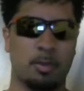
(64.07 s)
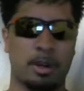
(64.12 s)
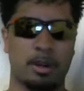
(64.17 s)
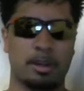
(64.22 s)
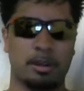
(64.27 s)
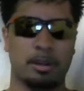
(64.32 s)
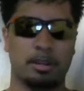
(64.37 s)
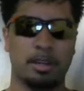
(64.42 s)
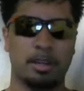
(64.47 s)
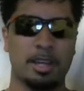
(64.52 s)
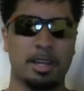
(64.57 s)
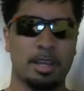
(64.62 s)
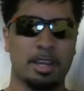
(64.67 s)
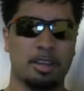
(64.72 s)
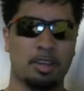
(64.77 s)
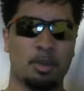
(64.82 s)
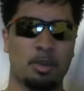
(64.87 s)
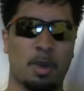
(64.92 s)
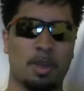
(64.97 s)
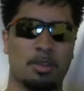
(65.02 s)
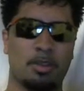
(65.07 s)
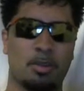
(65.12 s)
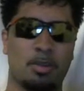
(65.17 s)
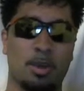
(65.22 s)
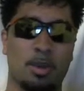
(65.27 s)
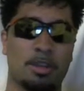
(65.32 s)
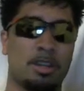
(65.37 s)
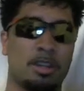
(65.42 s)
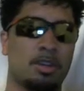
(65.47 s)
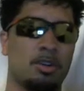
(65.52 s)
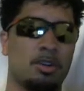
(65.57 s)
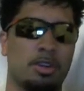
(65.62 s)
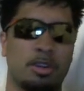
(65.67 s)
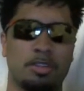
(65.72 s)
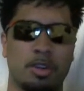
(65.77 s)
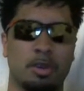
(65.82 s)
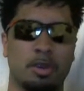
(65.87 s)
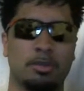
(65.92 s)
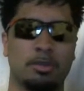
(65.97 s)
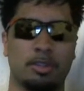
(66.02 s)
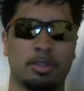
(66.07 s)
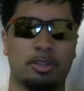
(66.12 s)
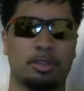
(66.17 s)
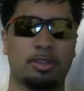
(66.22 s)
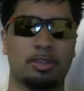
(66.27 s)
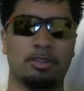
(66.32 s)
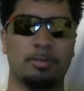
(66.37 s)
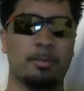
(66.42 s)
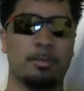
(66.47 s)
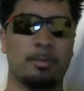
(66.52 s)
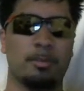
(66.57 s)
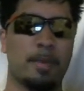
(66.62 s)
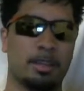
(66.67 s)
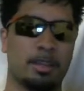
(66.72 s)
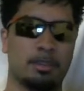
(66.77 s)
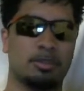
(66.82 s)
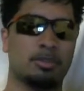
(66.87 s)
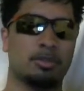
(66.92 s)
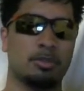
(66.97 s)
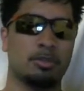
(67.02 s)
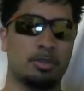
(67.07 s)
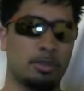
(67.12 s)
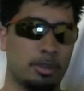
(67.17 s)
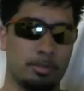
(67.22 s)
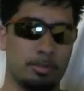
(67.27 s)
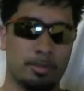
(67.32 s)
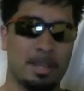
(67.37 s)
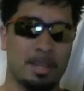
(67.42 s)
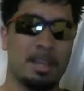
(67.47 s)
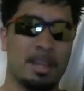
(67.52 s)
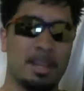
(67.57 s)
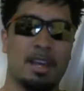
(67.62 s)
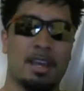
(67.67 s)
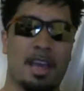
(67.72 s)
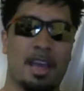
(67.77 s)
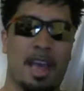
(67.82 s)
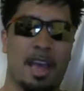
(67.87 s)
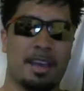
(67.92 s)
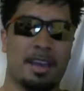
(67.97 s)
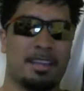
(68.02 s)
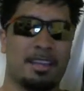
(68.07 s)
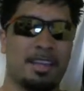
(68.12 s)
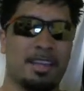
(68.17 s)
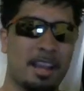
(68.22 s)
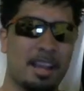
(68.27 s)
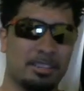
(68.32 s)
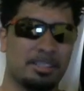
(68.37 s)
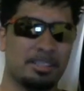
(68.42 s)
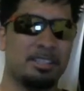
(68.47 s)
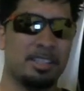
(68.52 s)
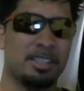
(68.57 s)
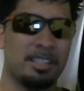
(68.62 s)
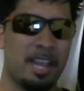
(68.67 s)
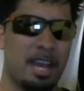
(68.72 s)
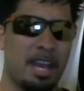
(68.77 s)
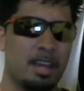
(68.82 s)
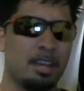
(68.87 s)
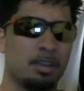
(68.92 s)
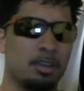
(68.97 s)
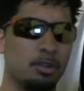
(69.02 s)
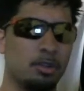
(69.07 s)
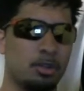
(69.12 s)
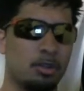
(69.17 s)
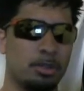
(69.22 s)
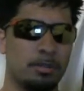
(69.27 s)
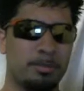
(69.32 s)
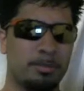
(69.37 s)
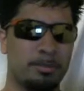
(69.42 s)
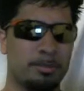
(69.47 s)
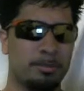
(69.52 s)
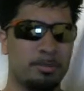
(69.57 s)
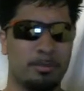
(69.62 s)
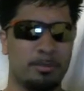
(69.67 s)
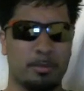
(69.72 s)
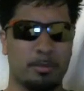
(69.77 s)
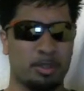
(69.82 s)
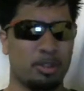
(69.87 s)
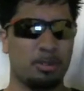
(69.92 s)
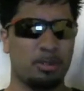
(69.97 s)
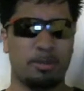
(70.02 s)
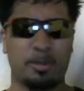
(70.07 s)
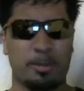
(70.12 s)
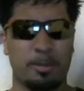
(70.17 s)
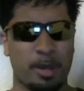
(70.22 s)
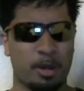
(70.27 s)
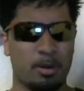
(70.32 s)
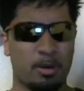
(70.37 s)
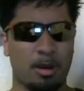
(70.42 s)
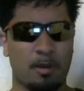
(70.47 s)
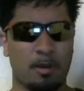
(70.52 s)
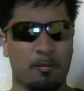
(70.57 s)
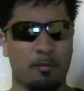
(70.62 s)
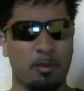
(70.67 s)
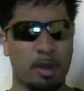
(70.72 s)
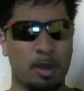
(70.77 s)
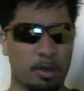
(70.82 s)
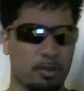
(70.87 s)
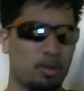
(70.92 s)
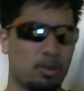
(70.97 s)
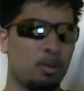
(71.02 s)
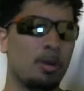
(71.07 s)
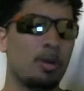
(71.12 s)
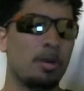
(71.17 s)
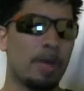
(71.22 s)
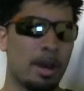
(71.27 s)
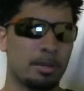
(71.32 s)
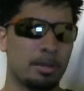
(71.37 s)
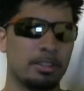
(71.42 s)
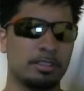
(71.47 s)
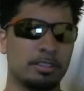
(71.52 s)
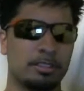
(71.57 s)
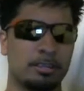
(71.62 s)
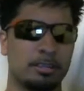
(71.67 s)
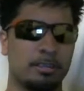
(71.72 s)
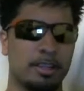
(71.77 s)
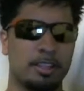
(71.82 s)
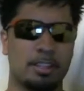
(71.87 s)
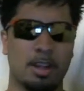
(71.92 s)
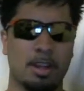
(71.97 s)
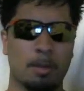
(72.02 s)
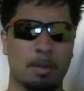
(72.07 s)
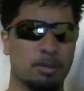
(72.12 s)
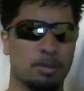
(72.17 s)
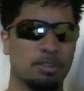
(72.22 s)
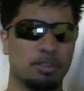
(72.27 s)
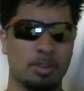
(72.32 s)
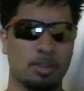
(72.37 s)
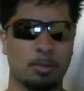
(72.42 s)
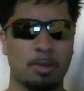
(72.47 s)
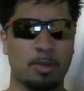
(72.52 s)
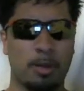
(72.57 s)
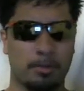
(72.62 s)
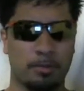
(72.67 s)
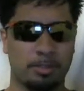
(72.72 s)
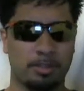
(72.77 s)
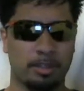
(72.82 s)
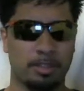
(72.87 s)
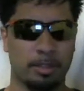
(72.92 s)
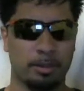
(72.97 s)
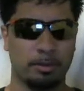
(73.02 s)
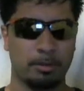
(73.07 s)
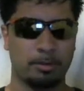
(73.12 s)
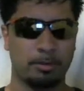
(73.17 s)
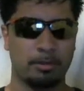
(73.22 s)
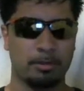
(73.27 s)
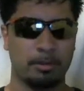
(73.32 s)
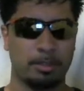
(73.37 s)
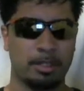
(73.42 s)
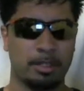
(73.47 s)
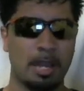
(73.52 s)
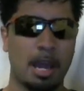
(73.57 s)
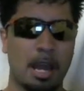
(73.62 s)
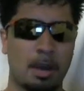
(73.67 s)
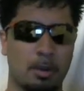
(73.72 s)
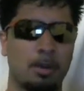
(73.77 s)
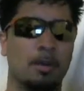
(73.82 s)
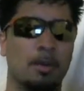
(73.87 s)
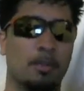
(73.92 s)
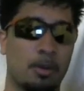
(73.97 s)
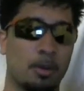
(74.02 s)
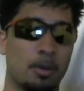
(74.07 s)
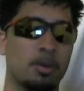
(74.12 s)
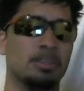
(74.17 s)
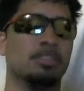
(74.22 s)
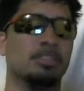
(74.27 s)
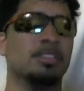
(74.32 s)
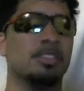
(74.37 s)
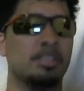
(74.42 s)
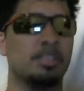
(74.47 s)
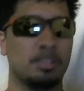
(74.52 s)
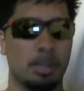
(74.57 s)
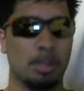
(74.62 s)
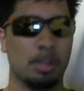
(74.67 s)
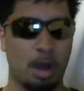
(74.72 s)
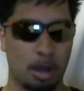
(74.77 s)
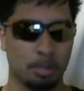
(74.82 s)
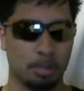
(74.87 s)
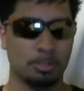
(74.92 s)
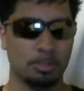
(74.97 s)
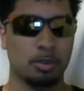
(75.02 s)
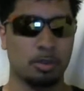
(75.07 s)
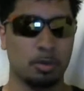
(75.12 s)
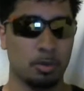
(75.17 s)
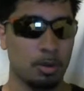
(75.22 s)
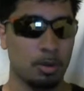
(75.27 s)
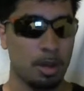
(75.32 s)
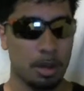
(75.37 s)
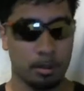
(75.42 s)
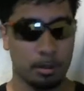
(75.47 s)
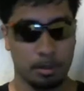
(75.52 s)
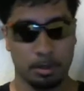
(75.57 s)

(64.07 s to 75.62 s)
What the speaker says: where you either run it or you don't. Like, you could make do, you could... Actually, yeah, you'd be better off with or without it. It's all personal preference here. Now, of course, this is also